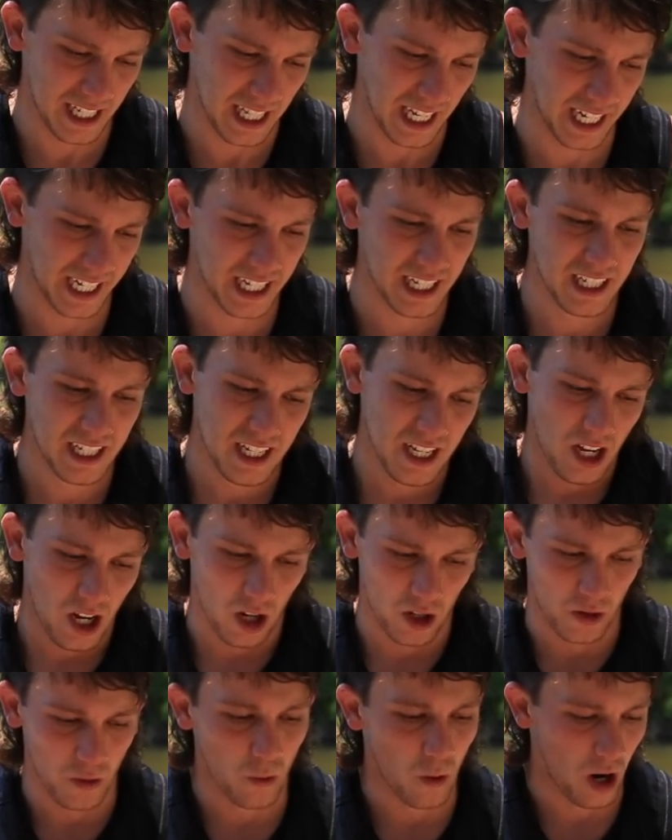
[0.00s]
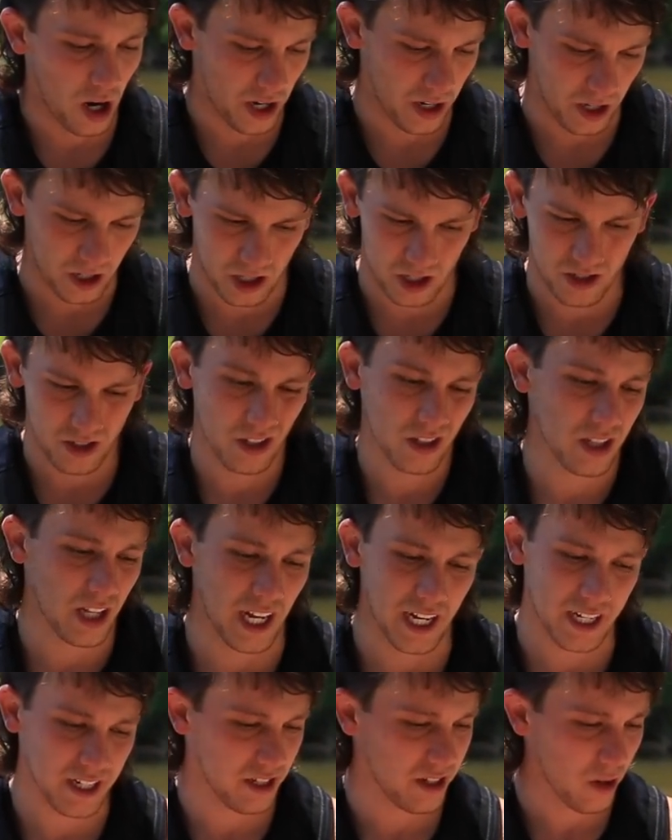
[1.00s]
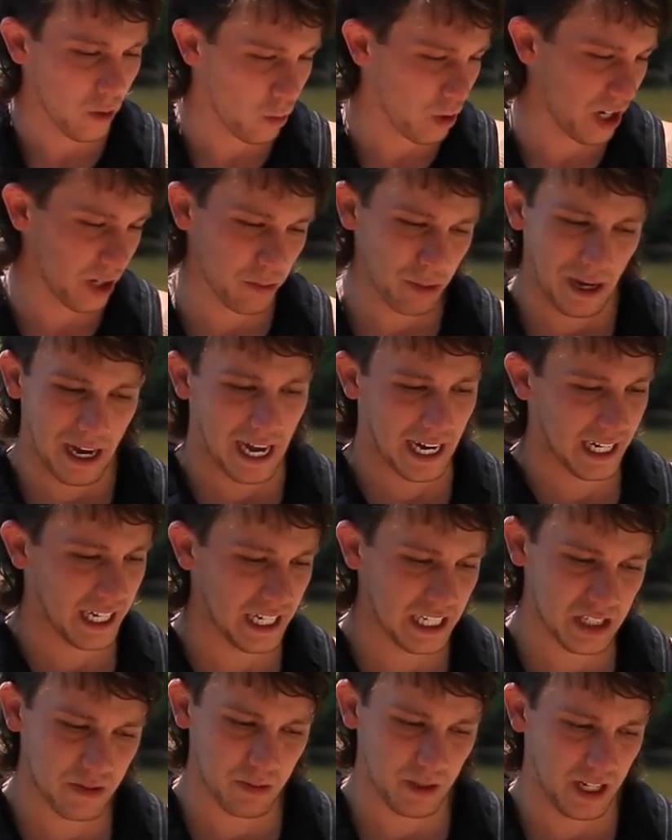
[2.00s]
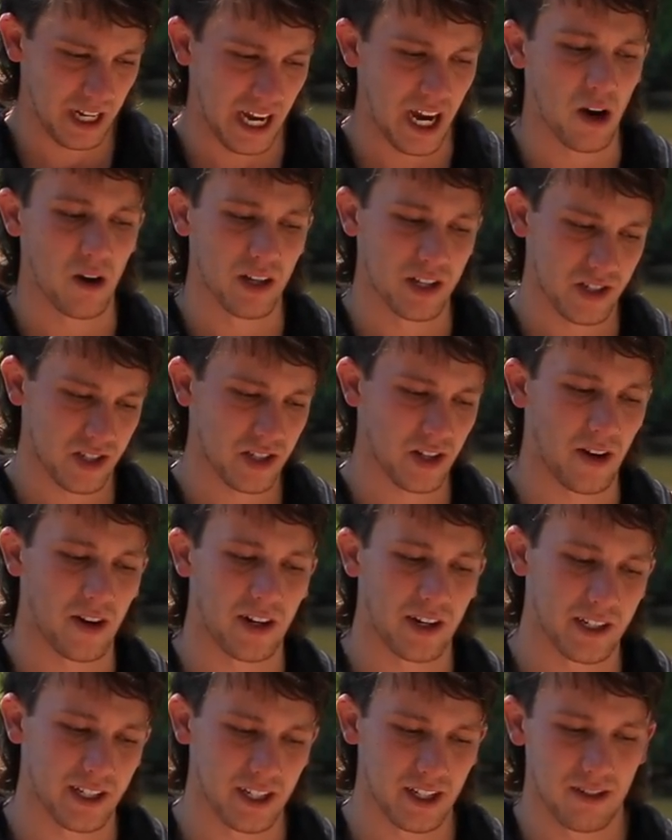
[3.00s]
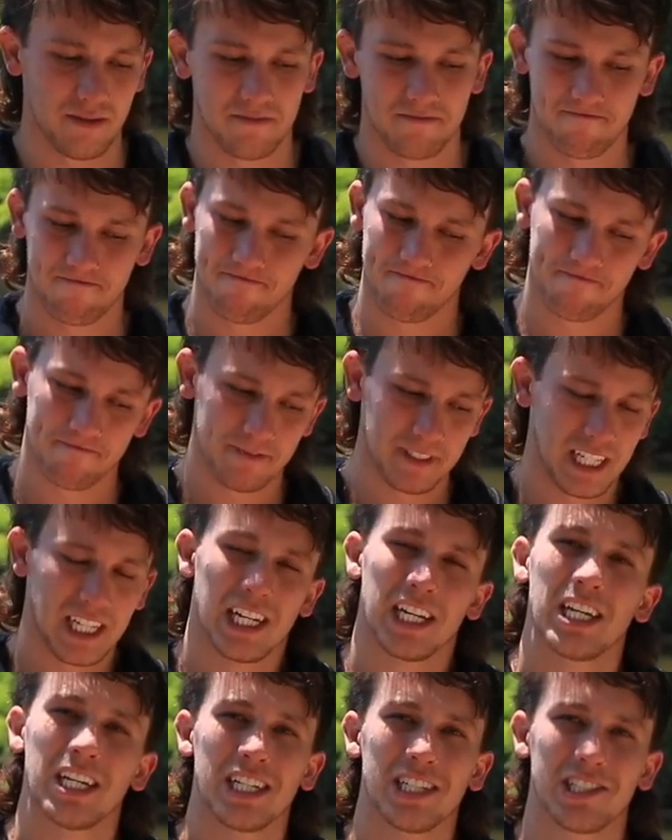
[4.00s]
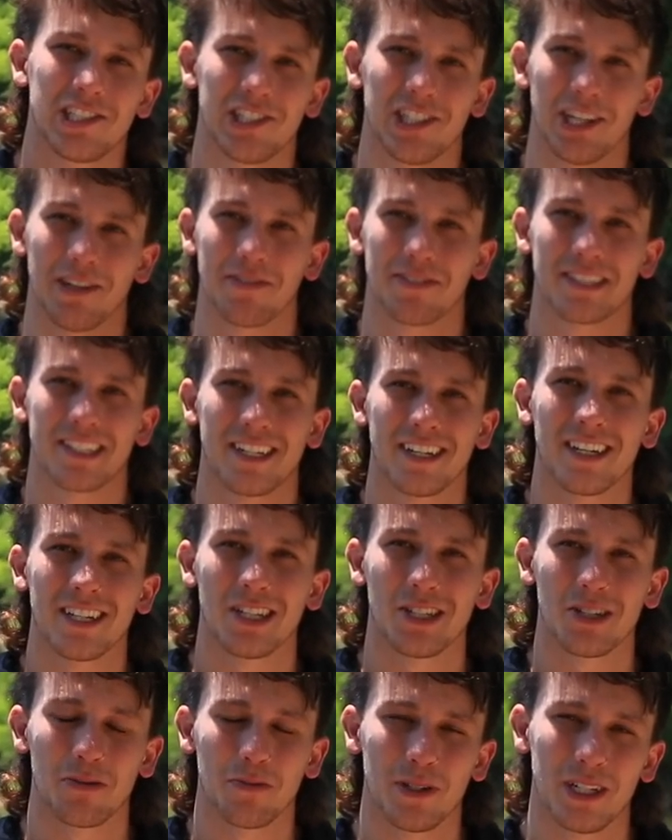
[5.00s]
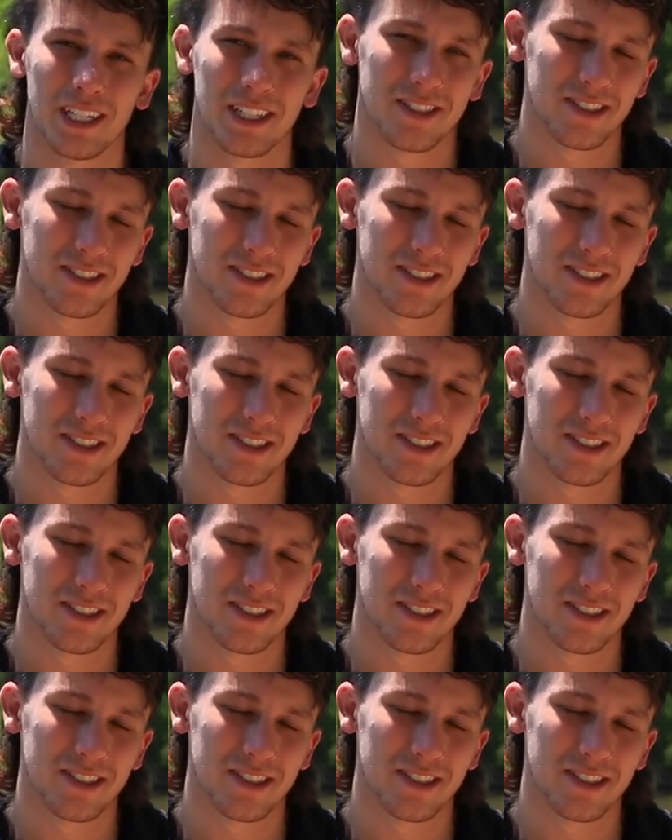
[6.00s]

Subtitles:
Like underwater, it just looked like a weird package, but now it's starting to shift a little bit.